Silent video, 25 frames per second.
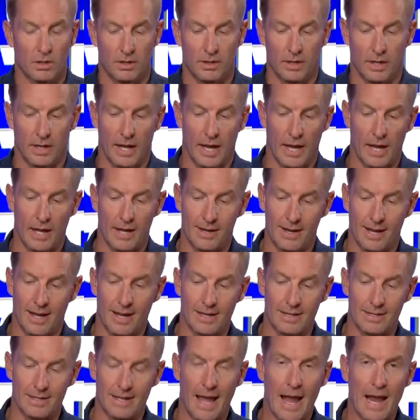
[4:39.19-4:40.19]
that had
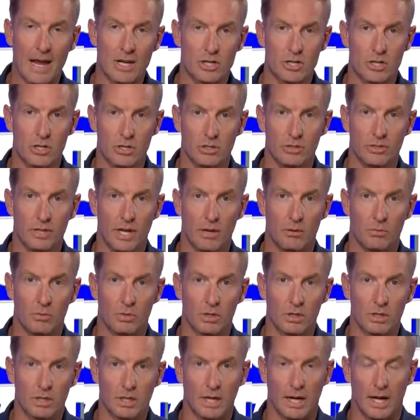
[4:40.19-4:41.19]
a national
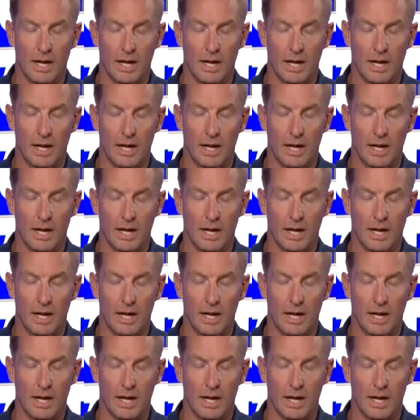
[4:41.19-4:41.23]
network